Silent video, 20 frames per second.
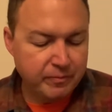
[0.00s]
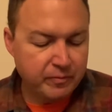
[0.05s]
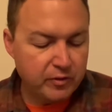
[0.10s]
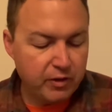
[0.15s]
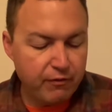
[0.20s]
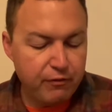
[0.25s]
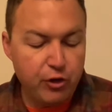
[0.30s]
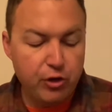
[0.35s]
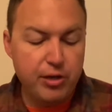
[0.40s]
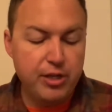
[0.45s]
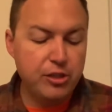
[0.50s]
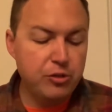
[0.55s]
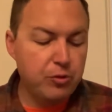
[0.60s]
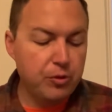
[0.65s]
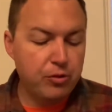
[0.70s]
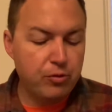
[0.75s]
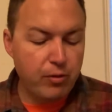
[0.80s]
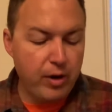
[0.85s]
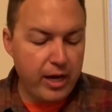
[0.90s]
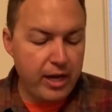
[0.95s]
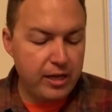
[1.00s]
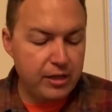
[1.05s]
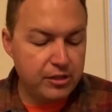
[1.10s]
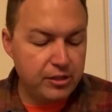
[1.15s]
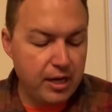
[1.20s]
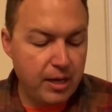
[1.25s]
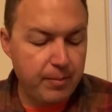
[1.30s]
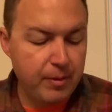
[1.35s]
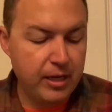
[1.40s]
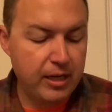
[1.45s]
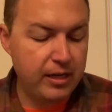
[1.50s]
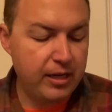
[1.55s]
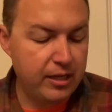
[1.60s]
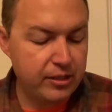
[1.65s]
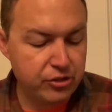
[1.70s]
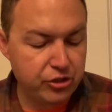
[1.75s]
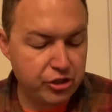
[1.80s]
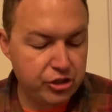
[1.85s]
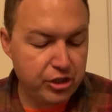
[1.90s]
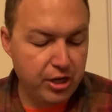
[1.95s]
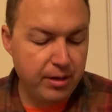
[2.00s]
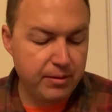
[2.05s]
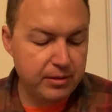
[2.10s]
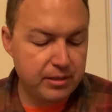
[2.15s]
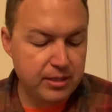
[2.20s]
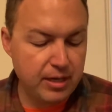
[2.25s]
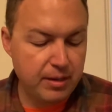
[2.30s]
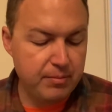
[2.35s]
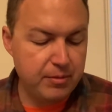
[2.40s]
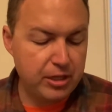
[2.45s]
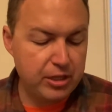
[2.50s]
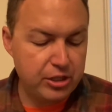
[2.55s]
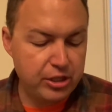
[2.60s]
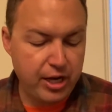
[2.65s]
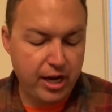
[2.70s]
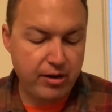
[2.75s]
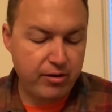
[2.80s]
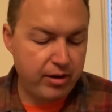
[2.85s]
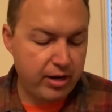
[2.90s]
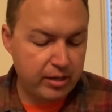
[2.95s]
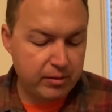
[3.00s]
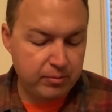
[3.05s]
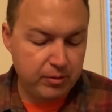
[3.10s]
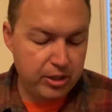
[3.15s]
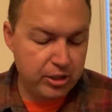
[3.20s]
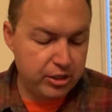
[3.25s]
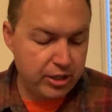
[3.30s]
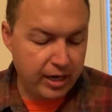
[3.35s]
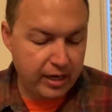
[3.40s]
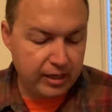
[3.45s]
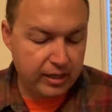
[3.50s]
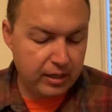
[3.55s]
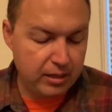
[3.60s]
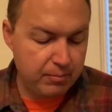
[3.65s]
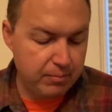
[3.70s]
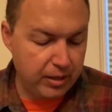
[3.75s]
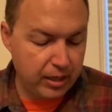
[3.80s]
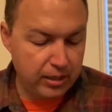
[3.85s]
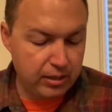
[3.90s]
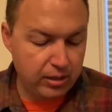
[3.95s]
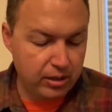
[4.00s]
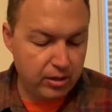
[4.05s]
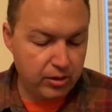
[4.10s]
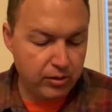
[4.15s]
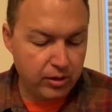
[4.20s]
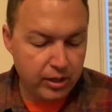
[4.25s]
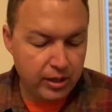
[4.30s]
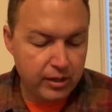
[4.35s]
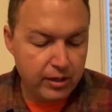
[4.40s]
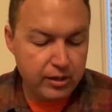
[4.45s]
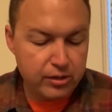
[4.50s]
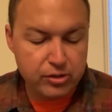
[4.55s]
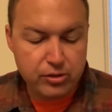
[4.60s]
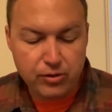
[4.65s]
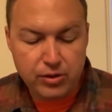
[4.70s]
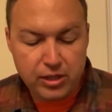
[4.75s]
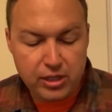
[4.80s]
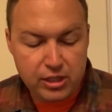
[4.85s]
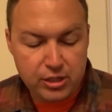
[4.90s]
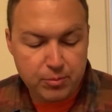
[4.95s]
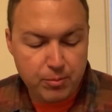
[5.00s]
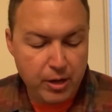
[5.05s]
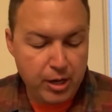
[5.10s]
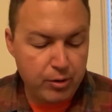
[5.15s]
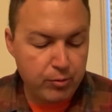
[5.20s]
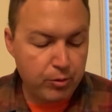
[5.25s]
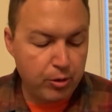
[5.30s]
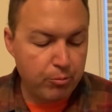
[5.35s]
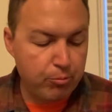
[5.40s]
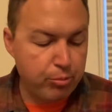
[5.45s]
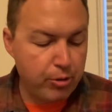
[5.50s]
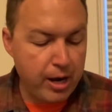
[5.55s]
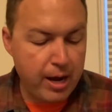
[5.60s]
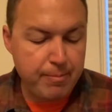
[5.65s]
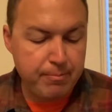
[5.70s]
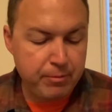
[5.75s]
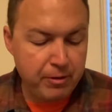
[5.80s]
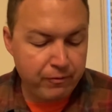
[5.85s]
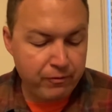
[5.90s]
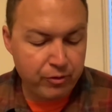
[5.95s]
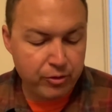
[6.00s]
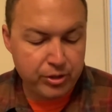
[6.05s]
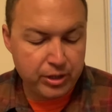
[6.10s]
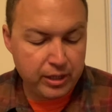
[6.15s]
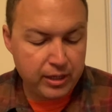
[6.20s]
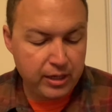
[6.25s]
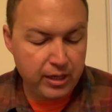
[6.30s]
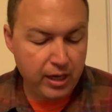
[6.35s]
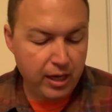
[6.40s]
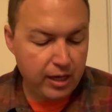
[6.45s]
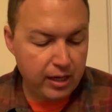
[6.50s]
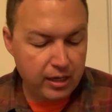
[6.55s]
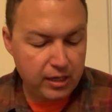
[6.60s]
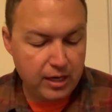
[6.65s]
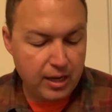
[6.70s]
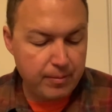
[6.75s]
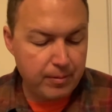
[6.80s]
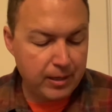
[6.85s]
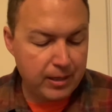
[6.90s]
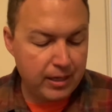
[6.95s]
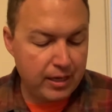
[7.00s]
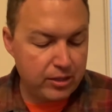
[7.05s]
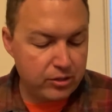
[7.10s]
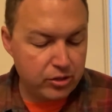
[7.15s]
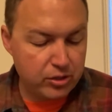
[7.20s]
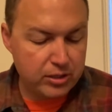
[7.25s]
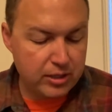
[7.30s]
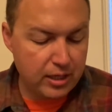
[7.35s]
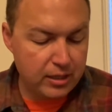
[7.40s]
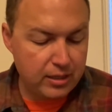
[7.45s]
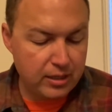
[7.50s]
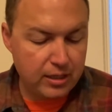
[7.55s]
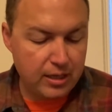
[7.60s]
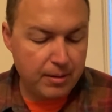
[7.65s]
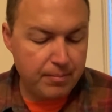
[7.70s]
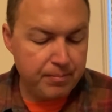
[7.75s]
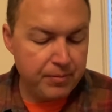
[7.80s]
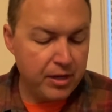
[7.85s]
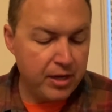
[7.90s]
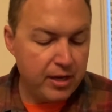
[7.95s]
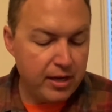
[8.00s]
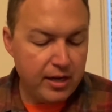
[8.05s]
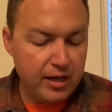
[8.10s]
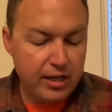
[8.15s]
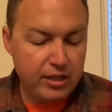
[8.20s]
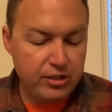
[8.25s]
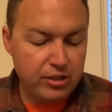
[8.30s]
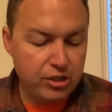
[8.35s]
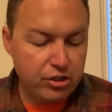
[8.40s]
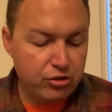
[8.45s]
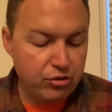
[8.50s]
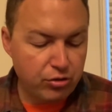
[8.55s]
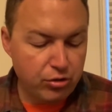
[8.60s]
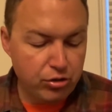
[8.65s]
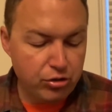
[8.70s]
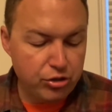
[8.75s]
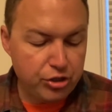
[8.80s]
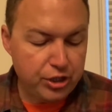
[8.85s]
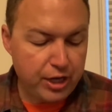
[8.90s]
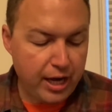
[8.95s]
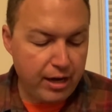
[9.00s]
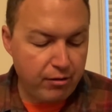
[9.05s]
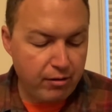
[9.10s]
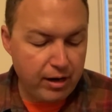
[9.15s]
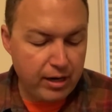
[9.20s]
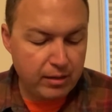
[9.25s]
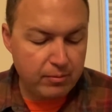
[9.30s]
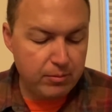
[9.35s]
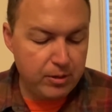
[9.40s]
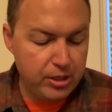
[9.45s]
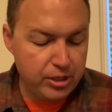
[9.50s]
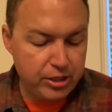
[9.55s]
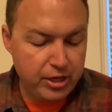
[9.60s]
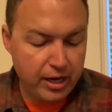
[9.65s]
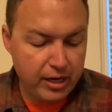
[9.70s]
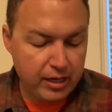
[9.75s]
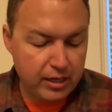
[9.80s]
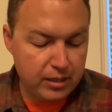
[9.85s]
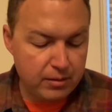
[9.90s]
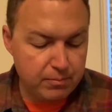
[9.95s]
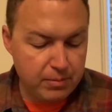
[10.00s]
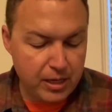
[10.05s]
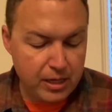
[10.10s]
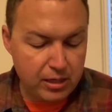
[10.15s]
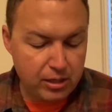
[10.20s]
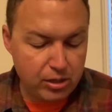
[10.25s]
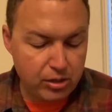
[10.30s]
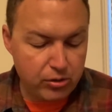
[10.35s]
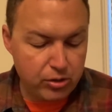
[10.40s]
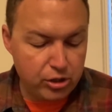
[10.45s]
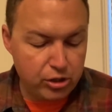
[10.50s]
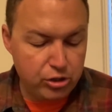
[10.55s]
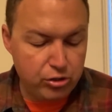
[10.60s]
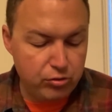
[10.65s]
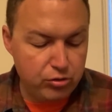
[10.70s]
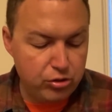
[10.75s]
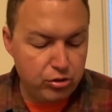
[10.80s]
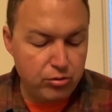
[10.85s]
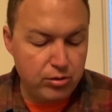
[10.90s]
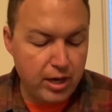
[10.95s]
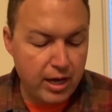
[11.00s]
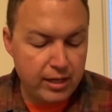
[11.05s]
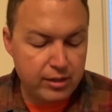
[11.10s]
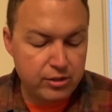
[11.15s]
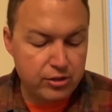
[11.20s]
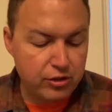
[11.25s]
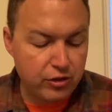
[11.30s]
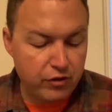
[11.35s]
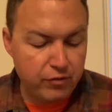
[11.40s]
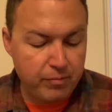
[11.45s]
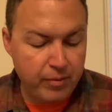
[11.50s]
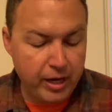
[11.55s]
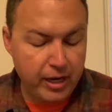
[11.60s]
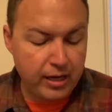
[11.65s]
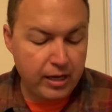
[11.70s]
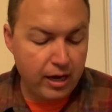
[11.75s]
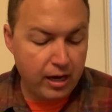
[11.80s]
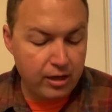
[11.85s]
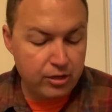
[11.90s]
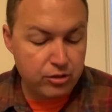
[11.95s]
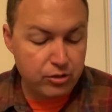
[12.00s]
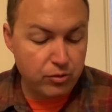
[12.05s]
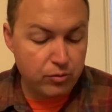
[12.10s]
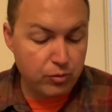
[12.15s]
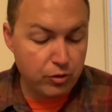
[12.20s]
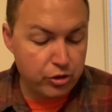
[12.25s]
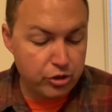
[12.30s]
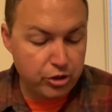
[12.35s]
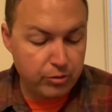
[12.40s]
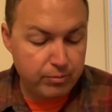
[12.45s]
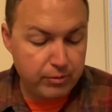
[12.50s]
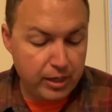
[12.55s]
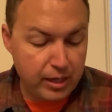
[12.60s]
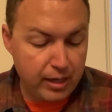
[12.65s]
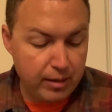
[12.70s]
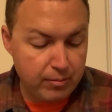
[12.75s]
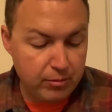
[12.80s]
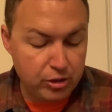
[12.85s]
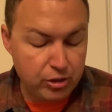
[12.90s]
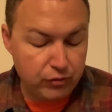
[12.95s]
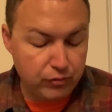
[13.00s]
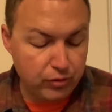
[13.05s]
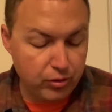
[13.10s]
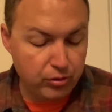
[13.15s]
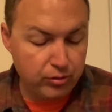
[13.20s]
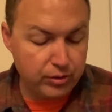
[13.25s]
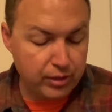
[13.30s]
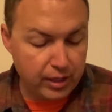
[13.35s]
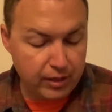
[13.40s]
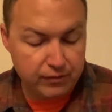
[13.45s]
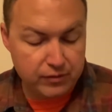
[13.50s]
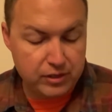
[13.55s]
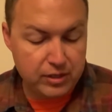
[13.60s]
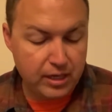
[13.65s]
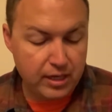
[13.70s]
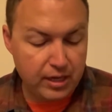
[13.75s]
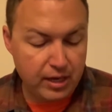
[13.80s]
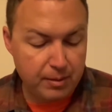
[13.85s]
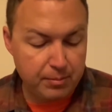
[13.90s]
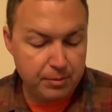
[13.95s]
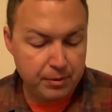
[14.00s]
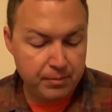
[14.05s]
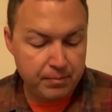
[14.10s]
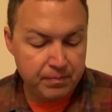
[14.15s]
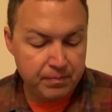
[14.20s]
Furious with rage, Nebuchadnezzar summoned Shadrach, Meshach, and Abednego. So these men were brought before the king, and Nebuchadnezzar said to them, is it true, Shadrach, Meshach, and Abednego, that you do not serve my gods or worship the image of gold I have set up?